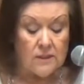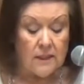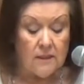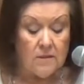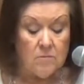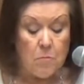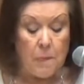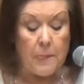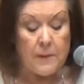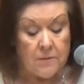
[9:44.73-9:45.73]
said,
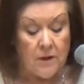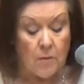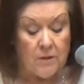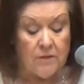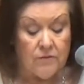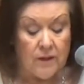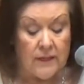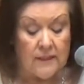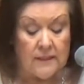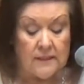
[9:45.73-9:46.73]
Do not be afraid.